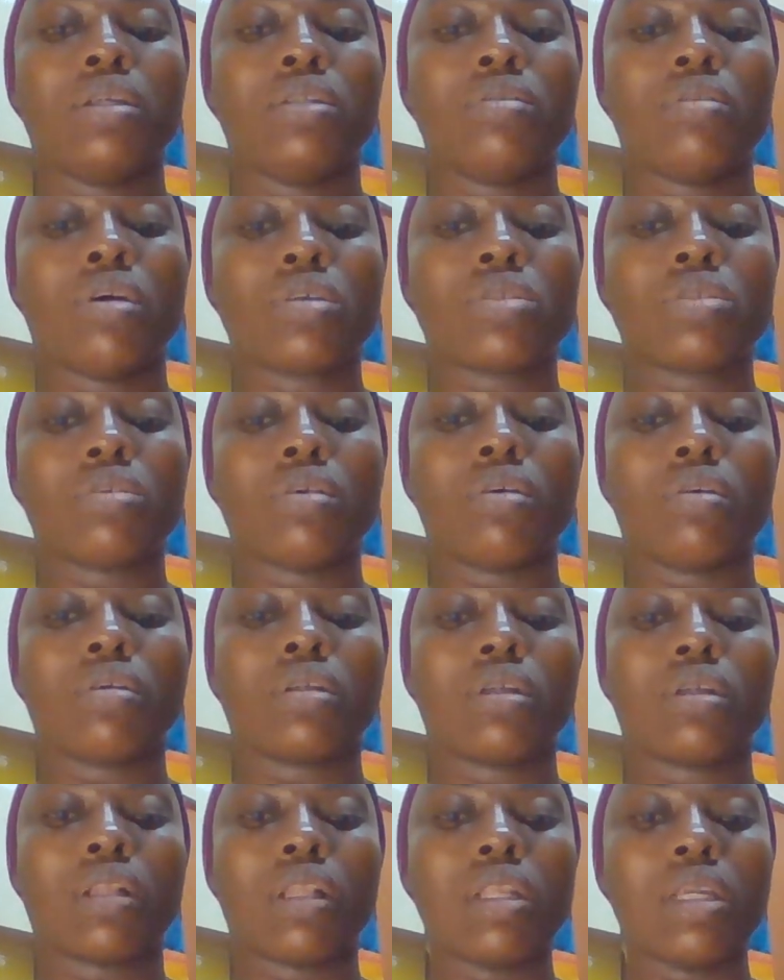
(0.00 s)
You also
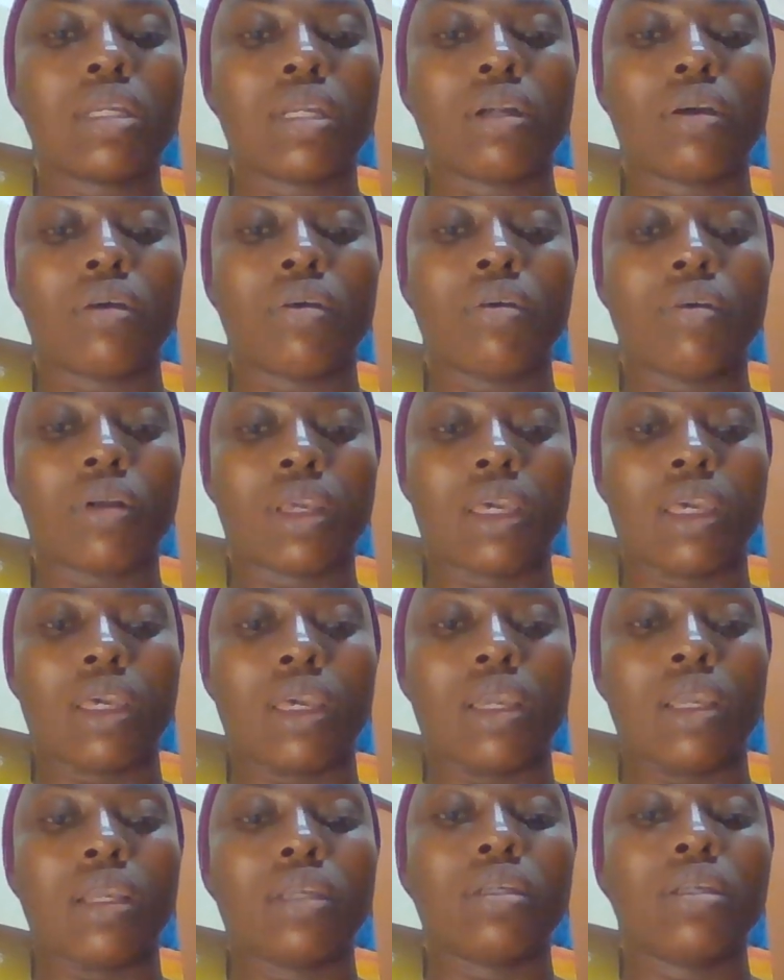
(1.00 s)
click
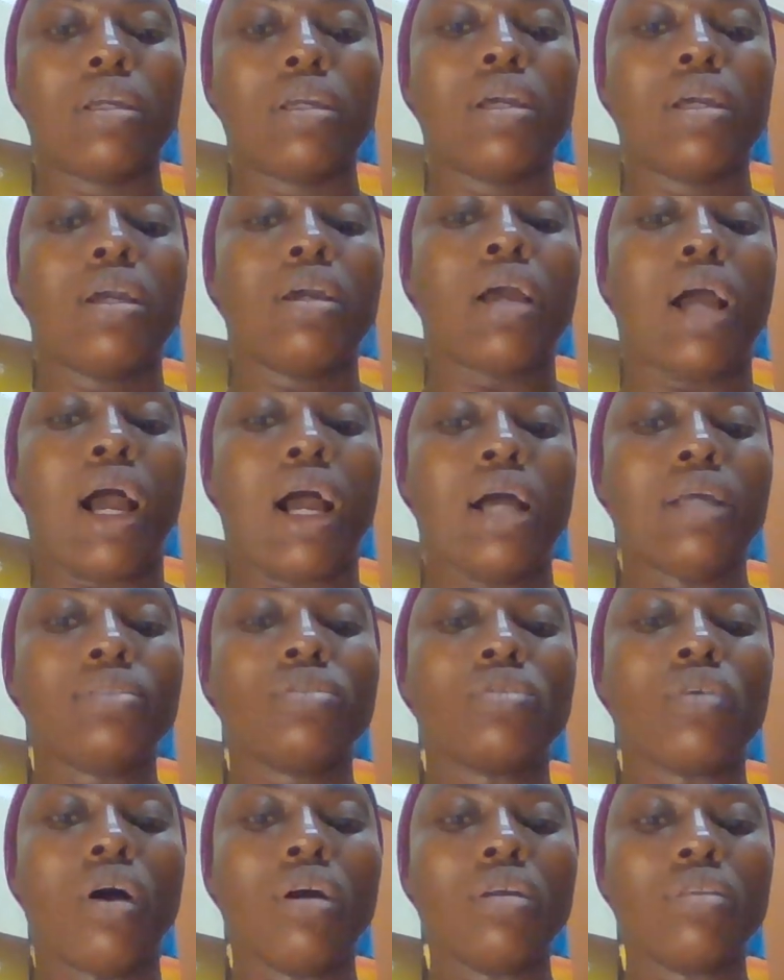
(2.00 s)
OK,
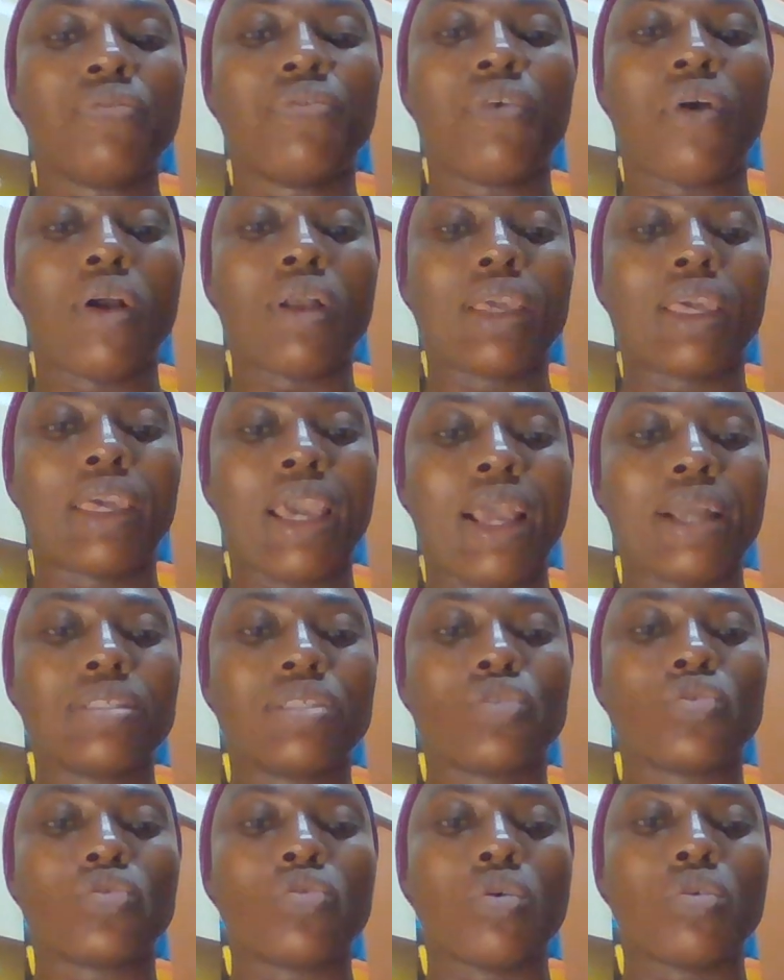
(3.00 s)
and don't
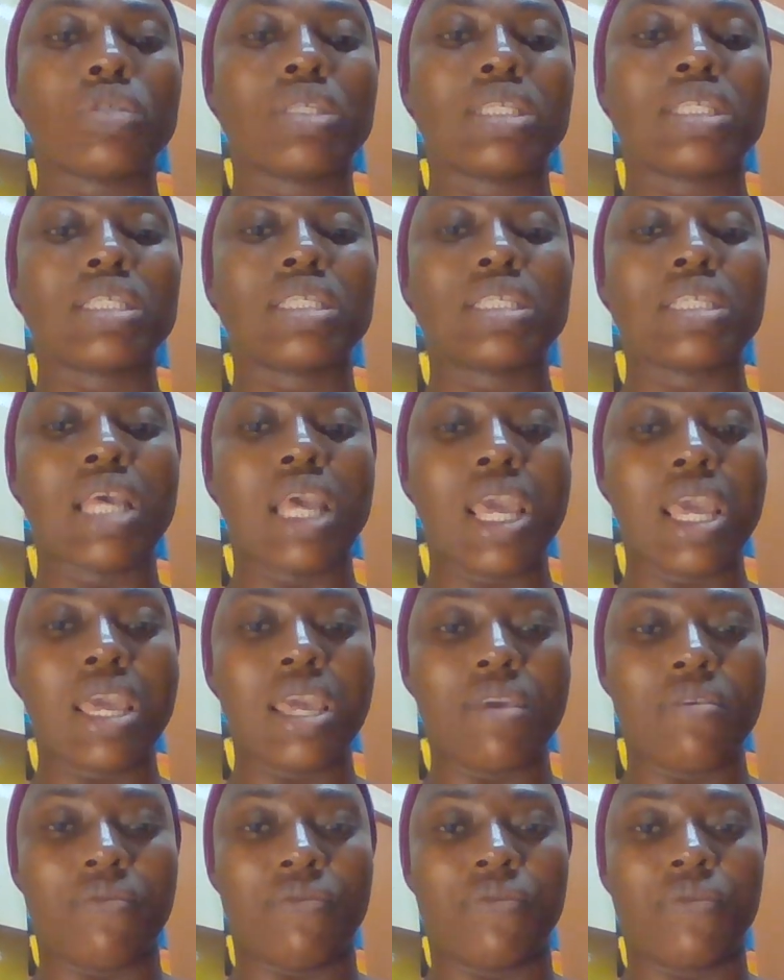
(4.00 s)
forget to
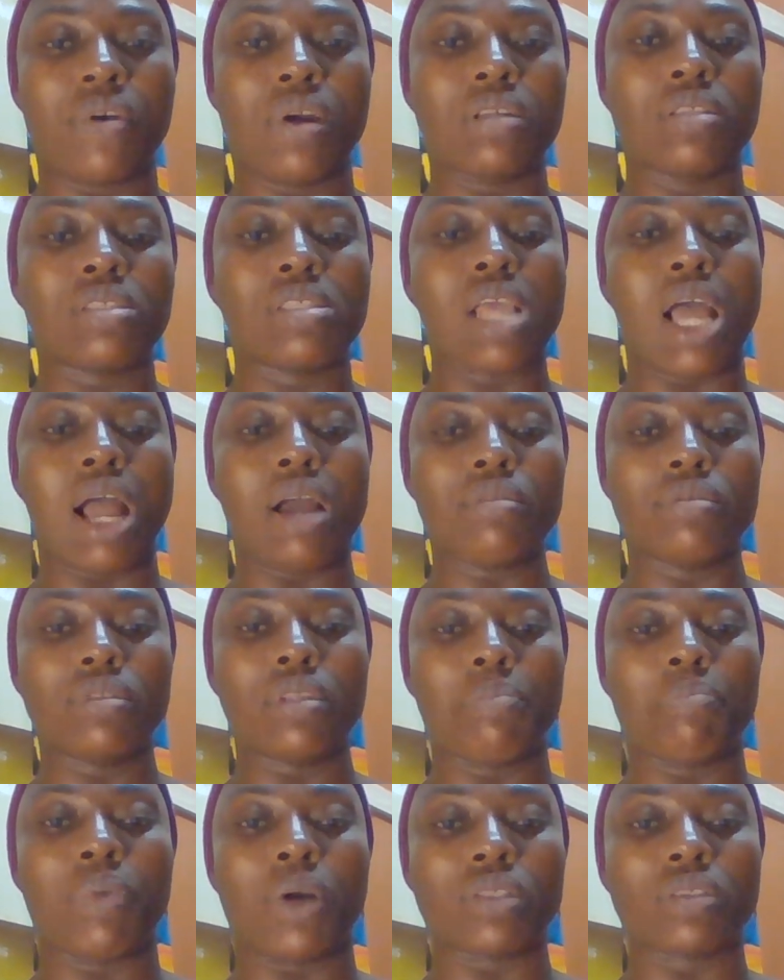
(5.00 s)
save. Down
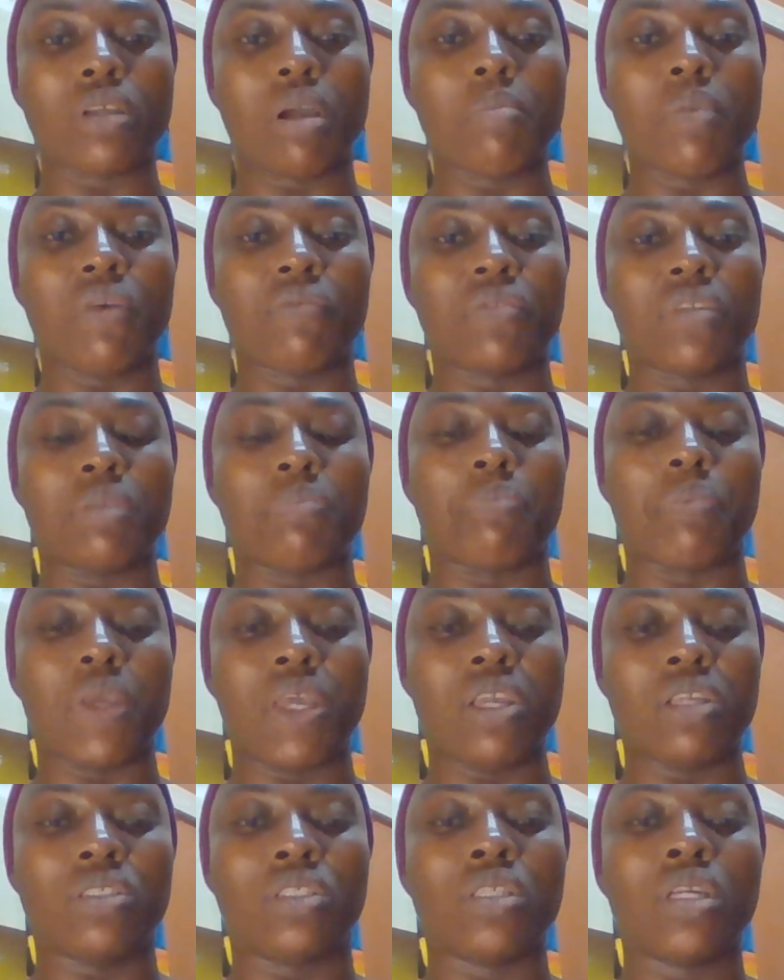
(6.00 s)
the bottom of the
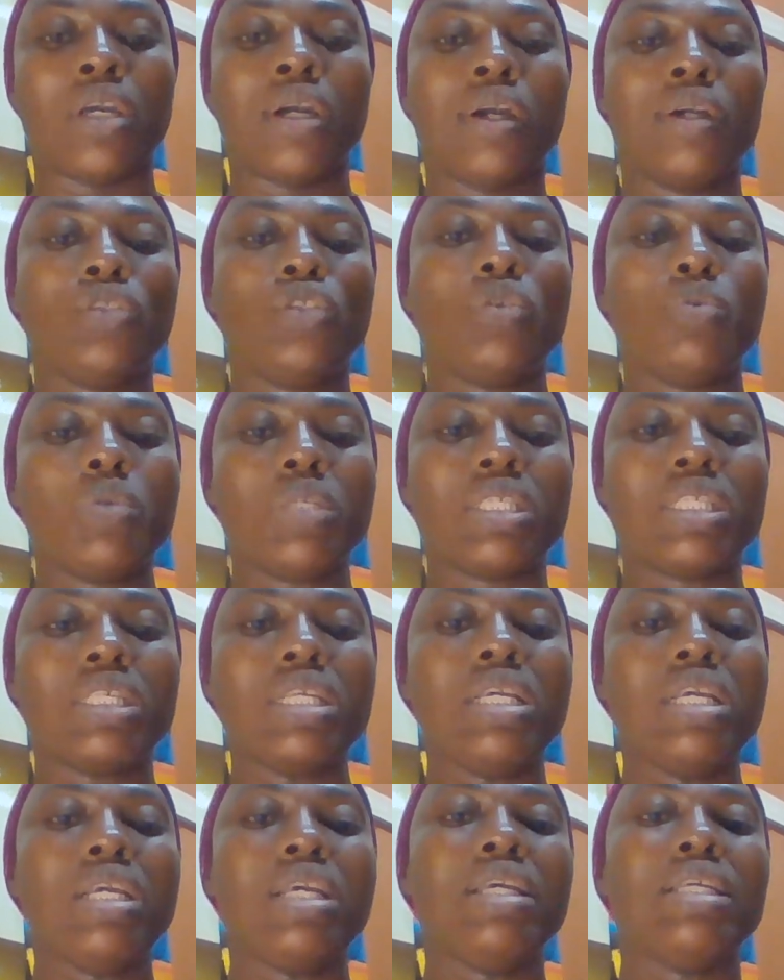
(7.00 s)
page, you will
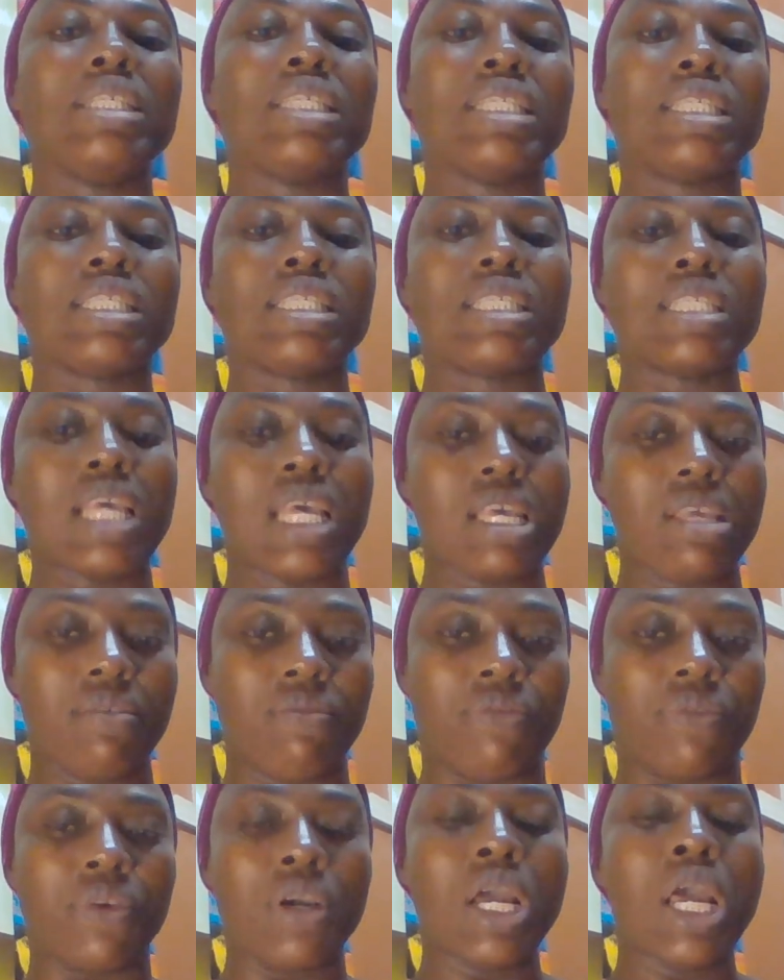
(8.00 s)
see
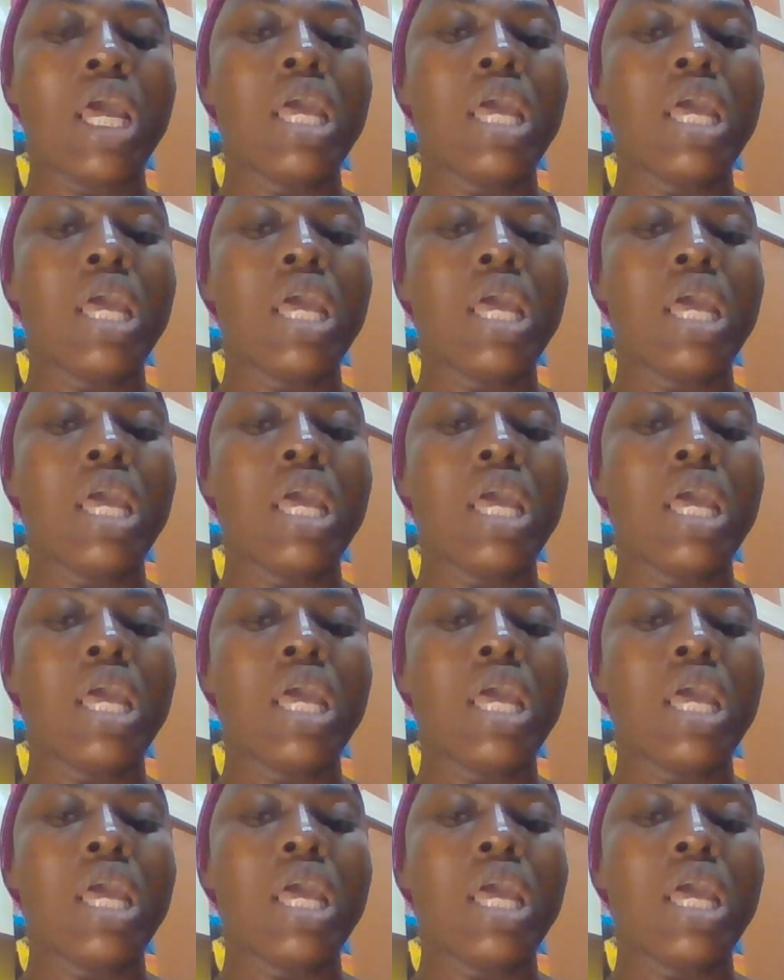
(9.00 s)
save.